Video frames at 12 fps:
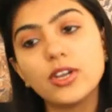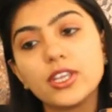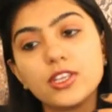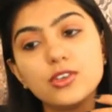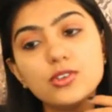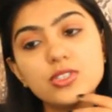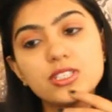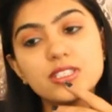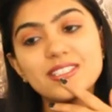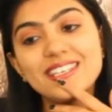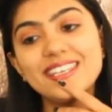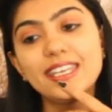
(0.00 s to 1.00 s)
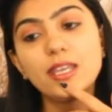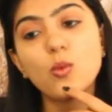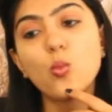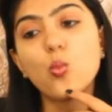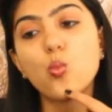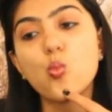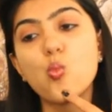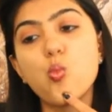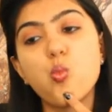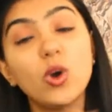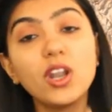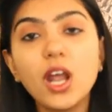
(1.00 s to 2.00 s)
Okay, you see,
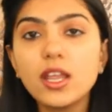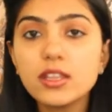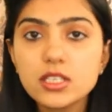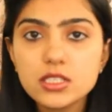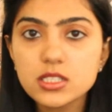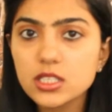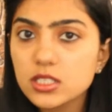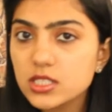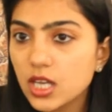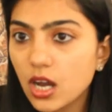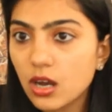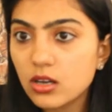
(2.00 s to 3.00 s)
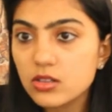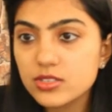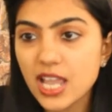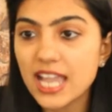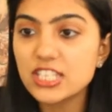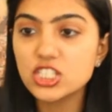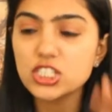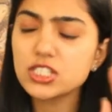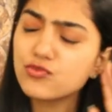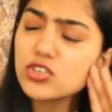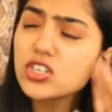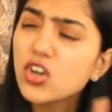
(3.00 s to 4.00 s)
what are these things called? I
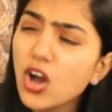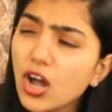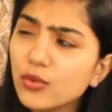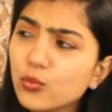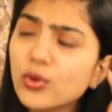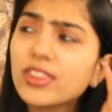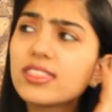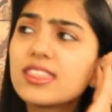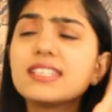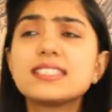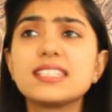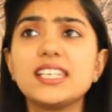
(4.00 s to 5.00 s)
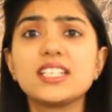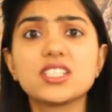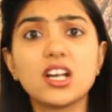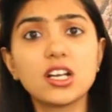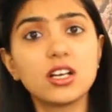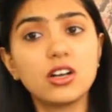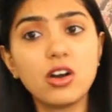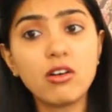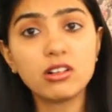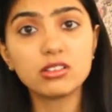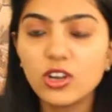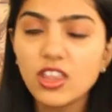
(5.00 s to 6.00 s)
just forgot what these things are called.